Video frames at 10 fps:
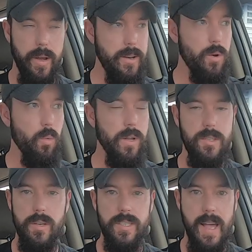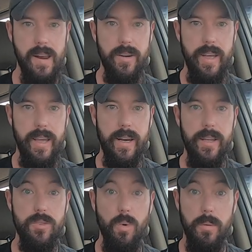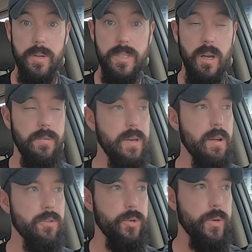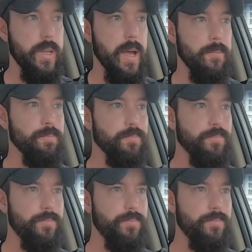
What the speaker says: did it once on a Saturday, and I swore to myself I'd never do it again.